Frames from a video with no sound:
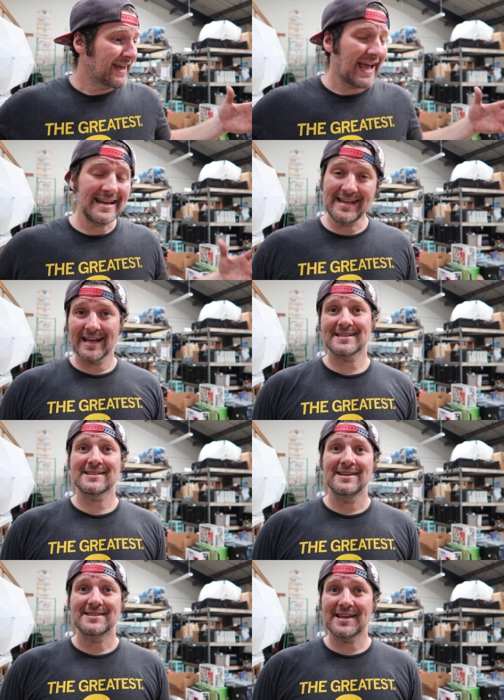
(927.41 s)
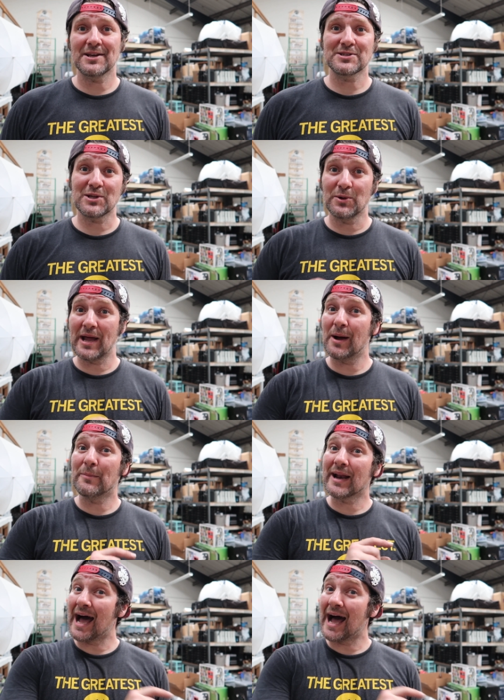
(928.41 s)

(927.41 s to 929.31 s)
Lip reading: And yes, sales slow down, but